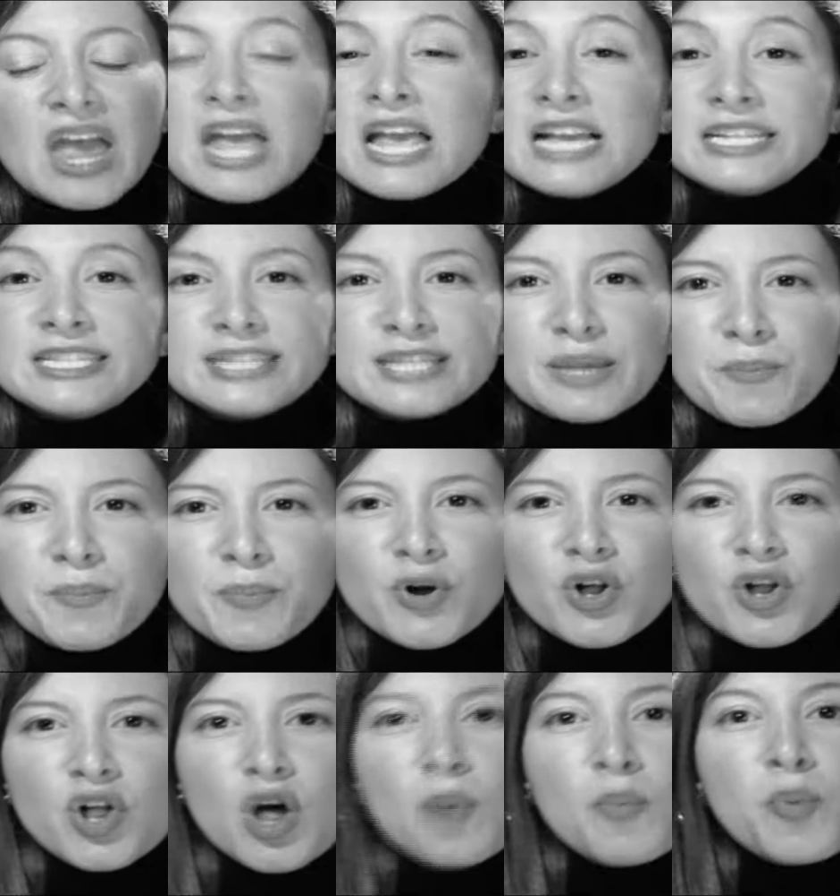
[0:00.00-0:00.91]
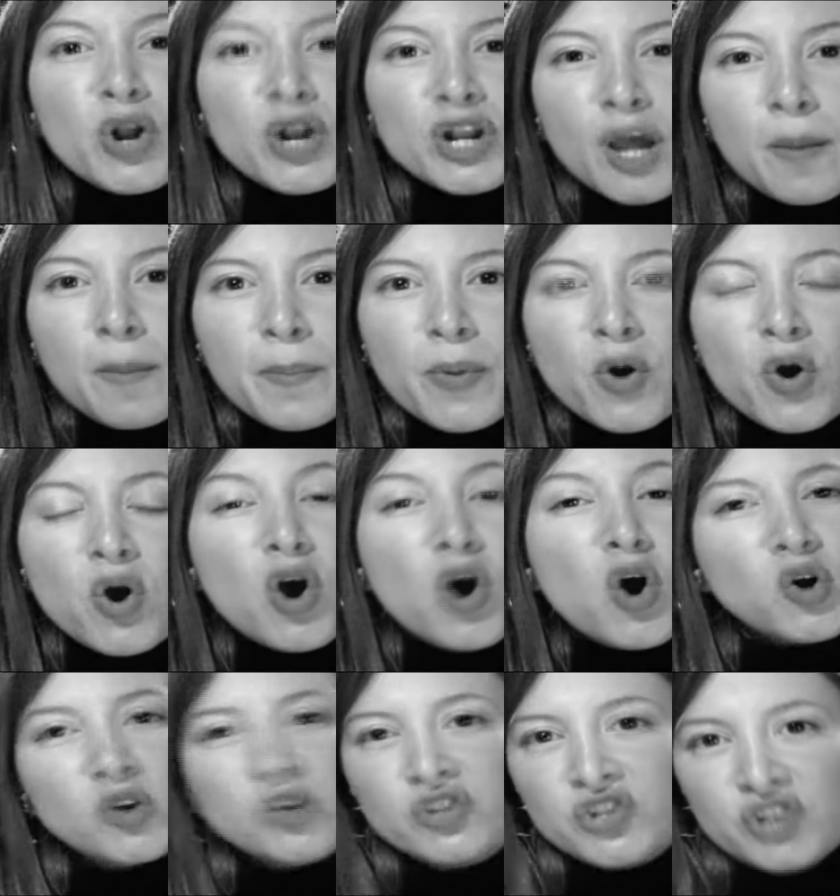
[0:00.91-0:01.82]
It's simple put up
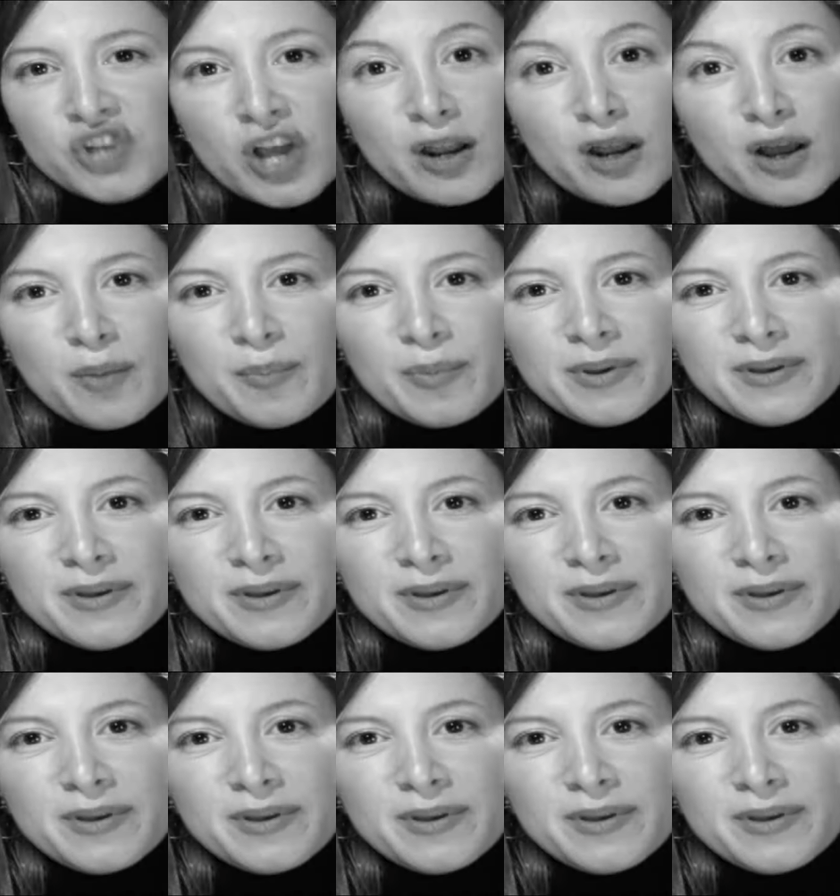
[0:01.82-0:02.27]
or shut up.